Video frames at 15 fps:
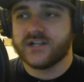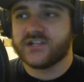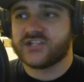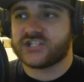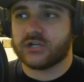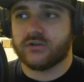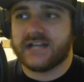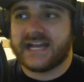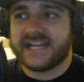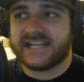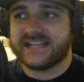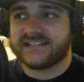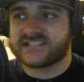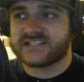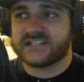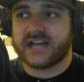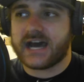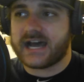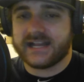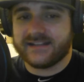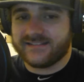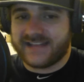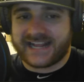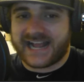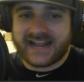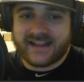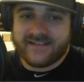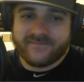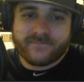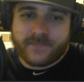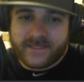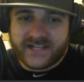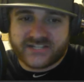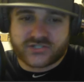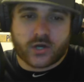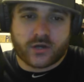So it's not it's